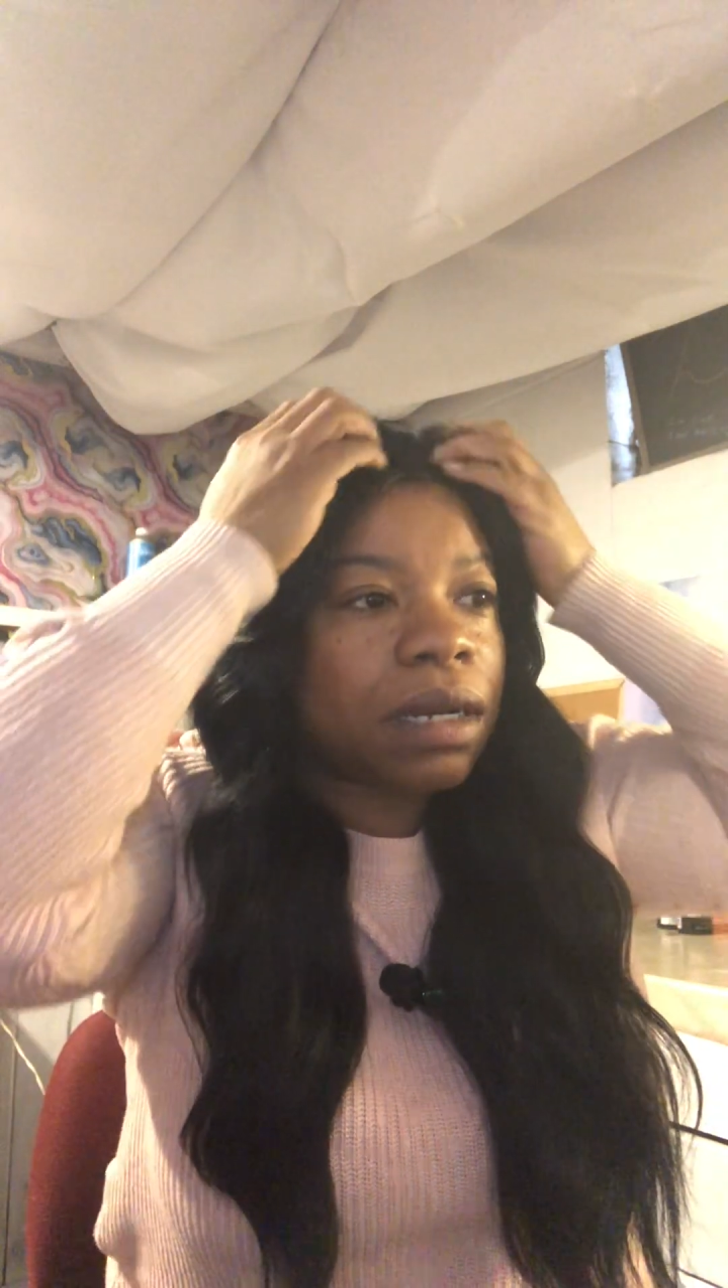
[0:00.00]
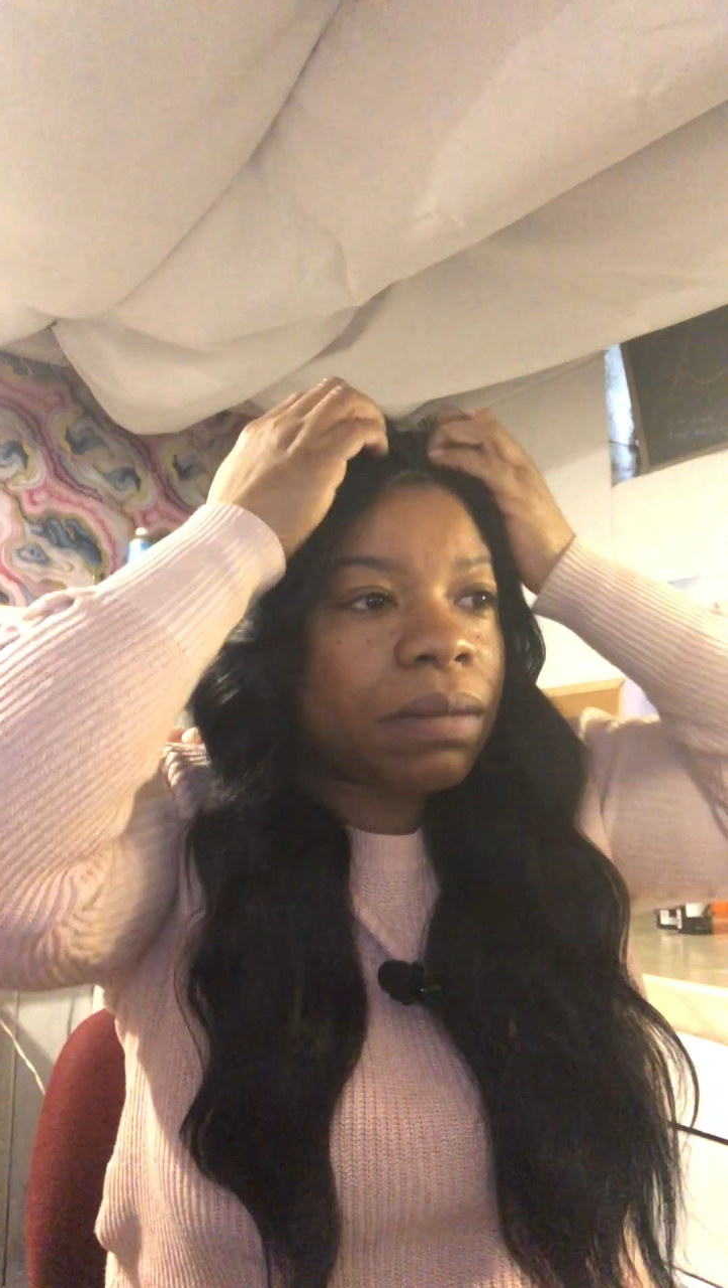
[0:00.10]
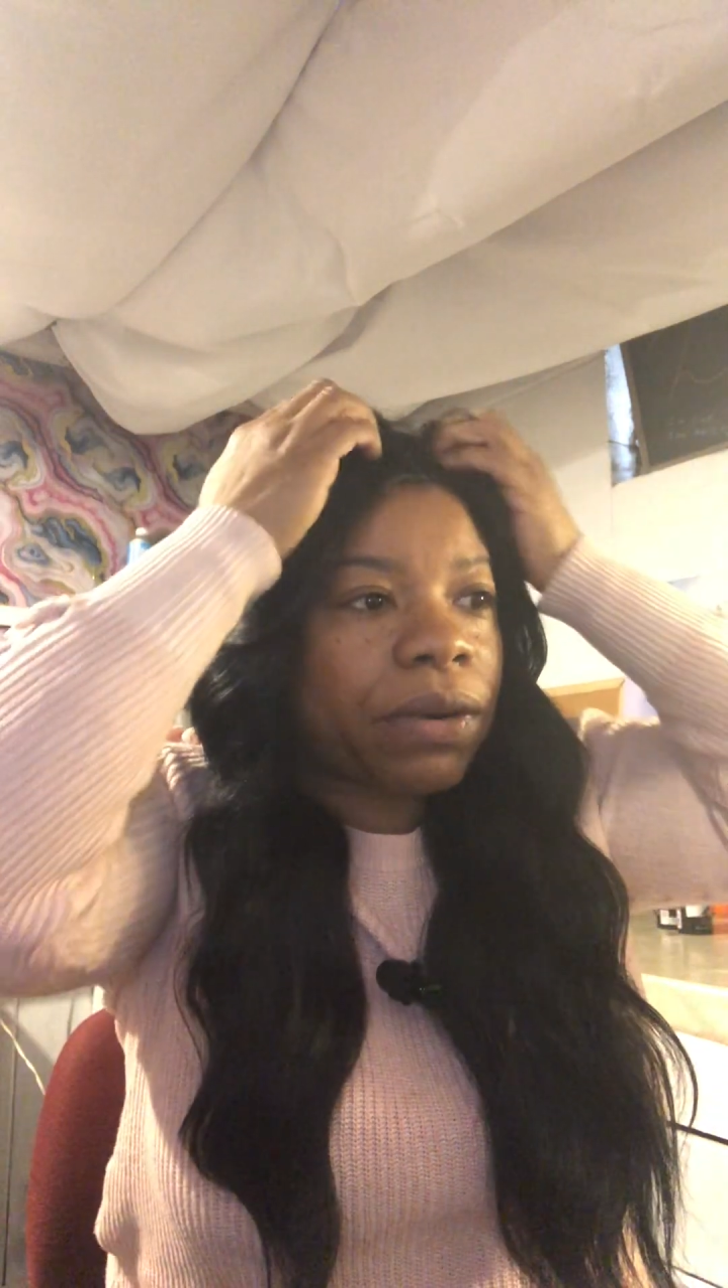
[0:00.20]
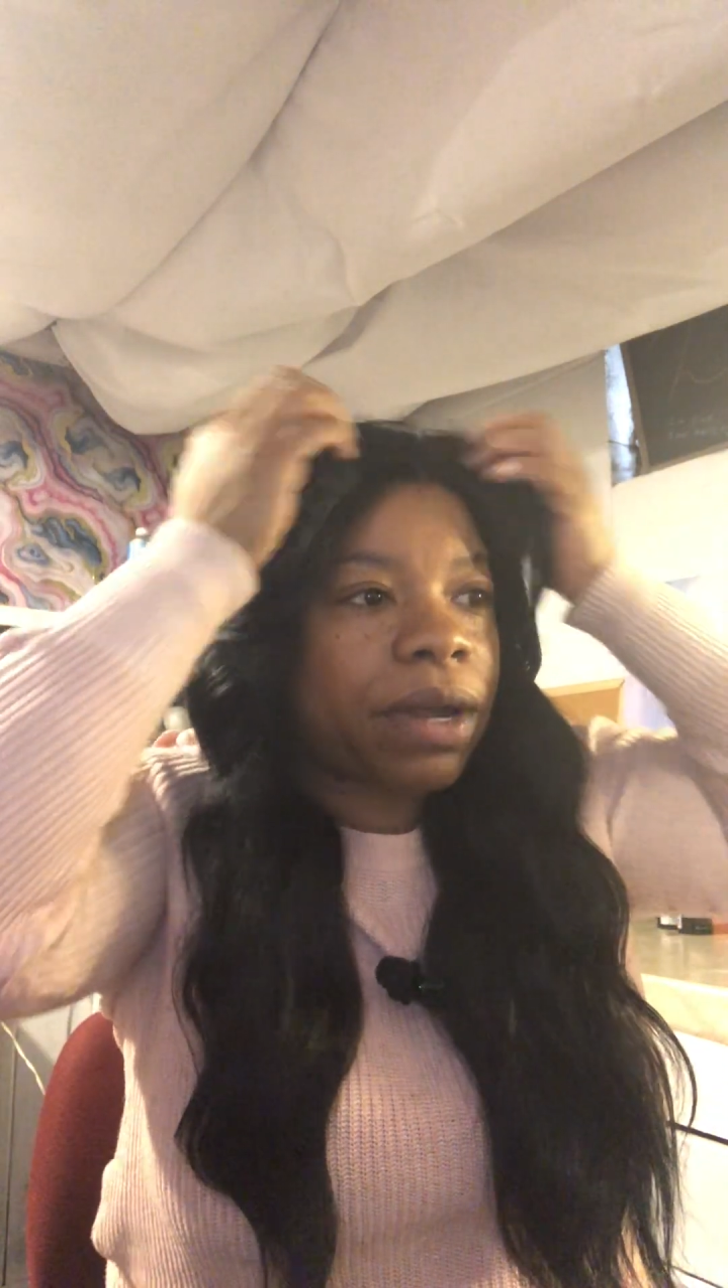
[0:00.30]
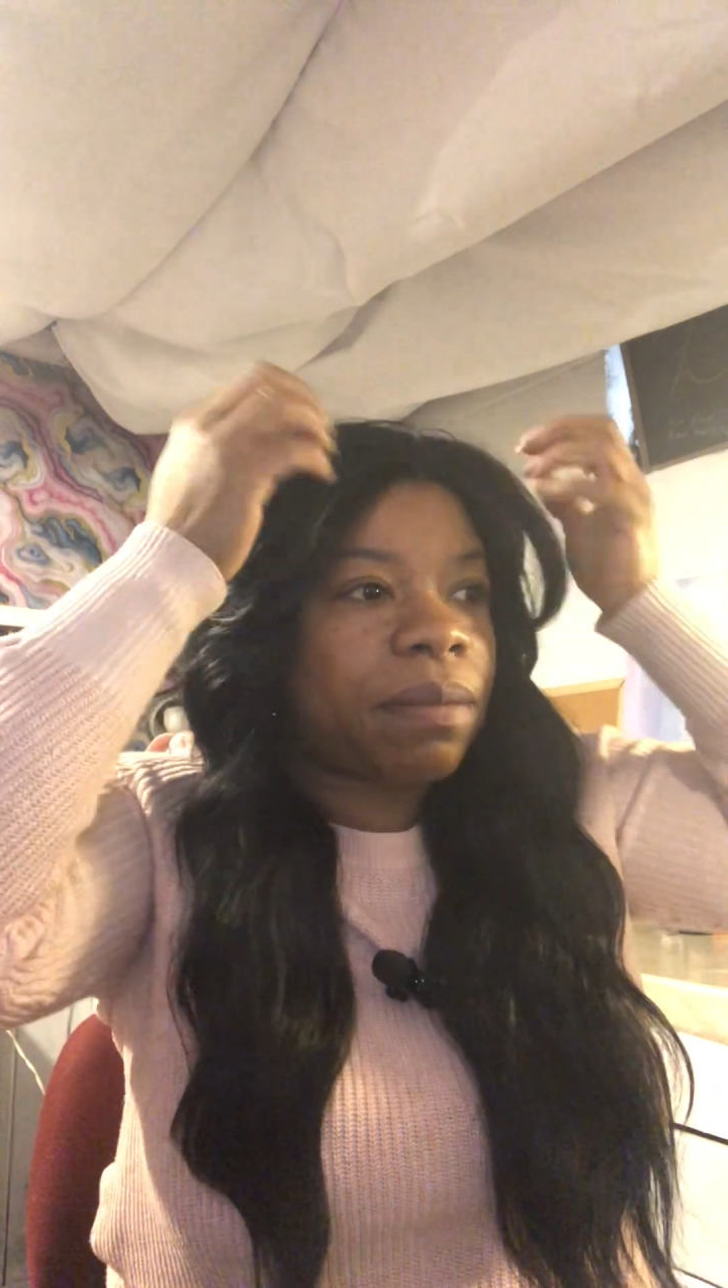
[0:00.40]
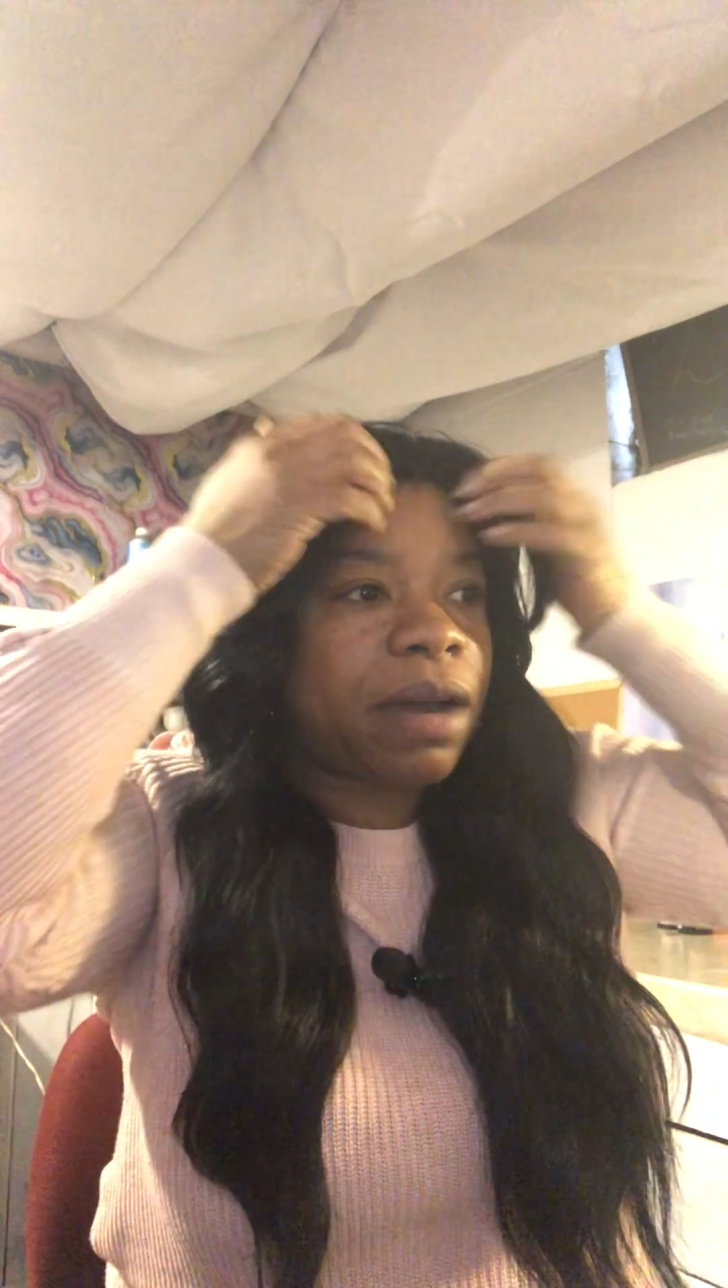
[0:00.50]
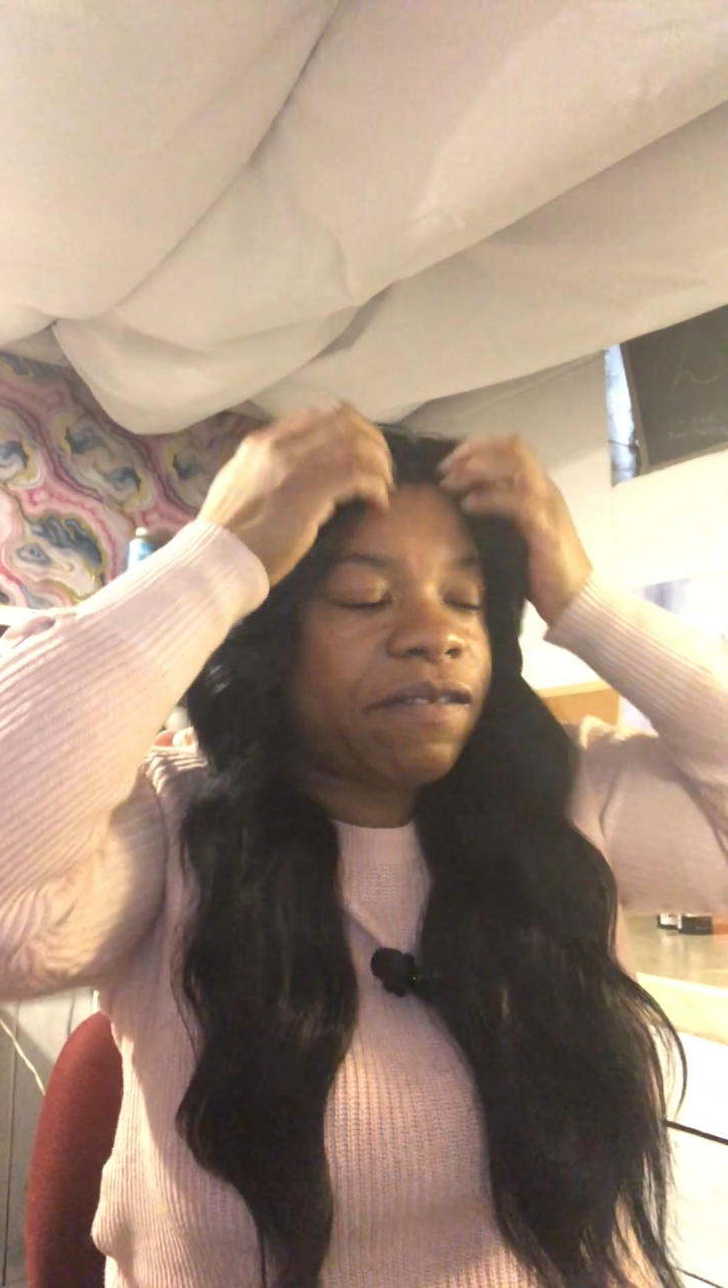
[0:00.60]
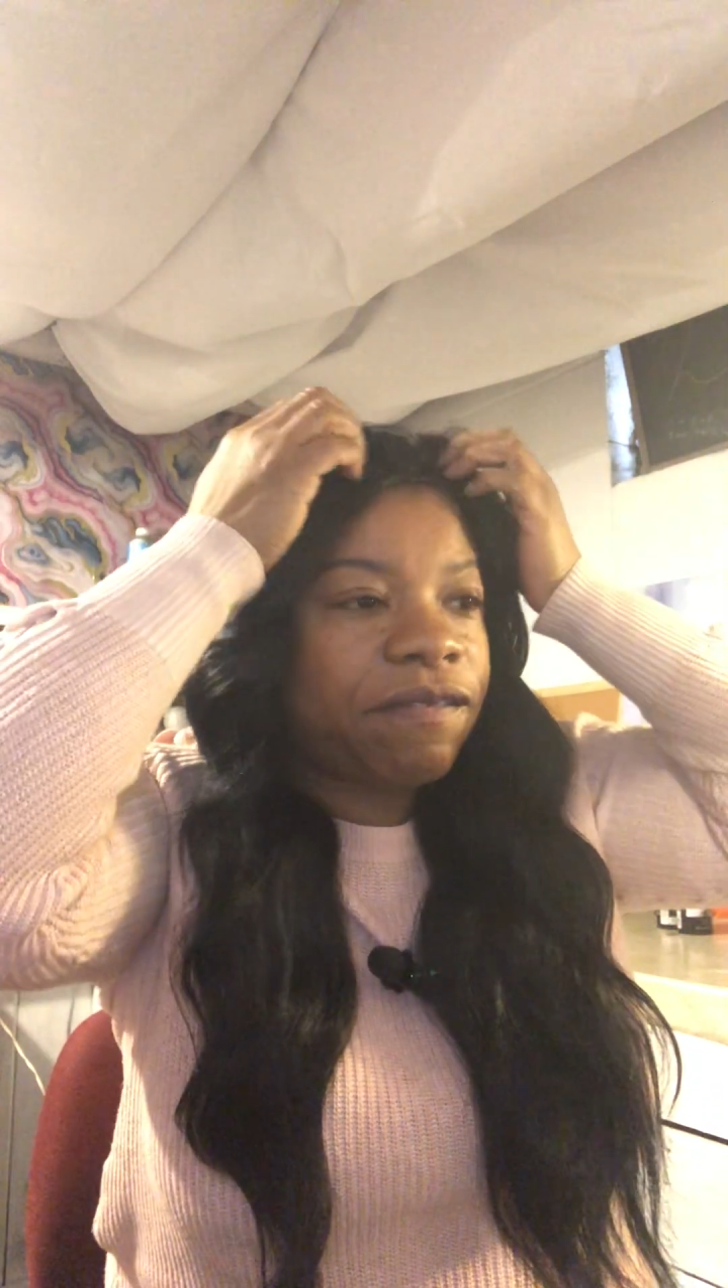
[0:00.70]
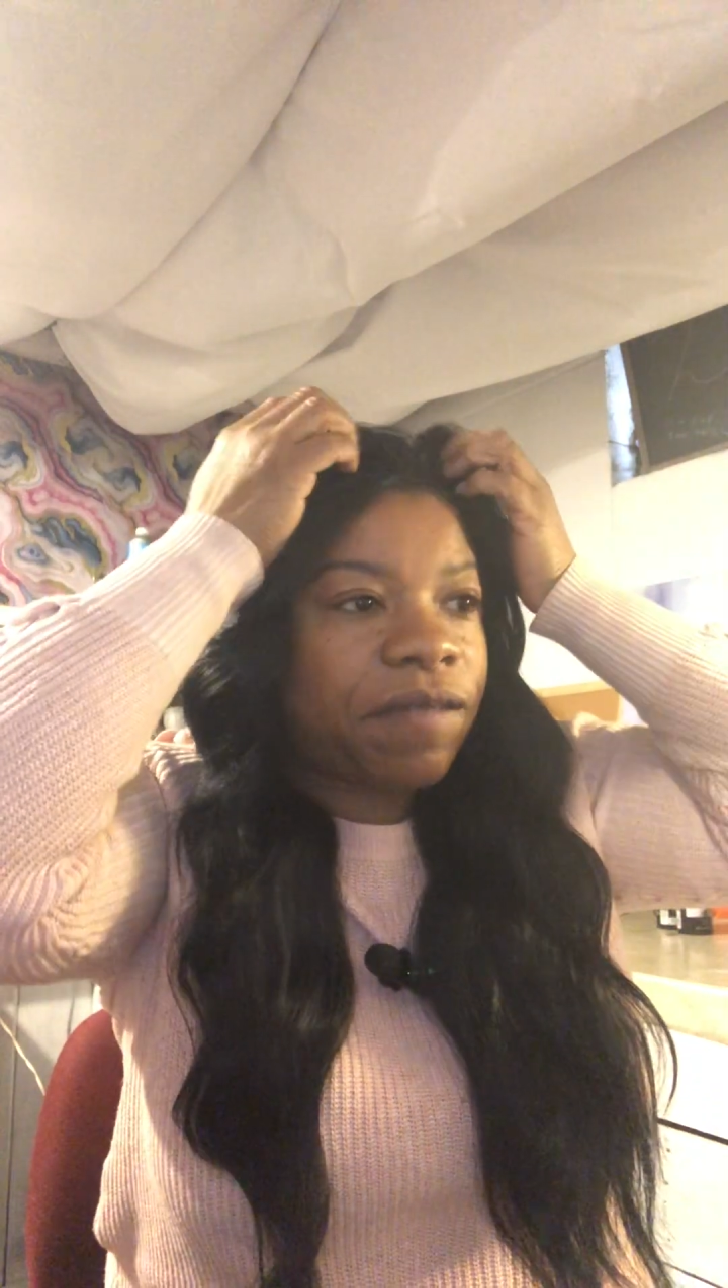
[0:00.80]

upgrade my